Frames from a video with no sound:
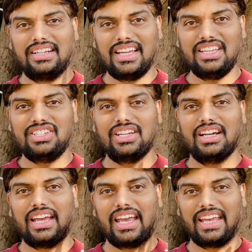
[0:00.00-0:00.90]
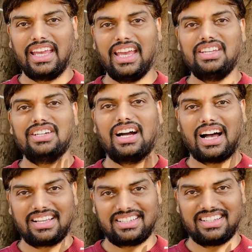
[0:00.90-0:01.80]
Teach, engage,
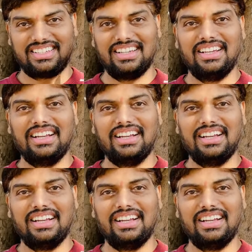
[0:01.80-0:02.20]
assess.